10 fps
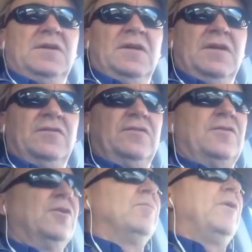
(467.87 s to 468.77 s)
This is
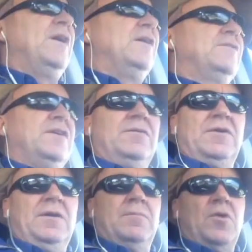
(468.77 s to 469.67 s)
Kurt Brown, St.
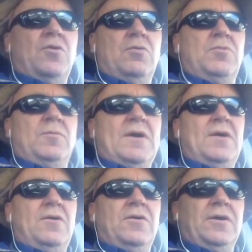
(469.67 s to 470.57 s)
Rambone Mobile
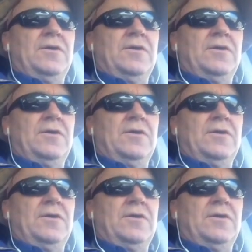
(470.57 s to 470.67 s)
Audit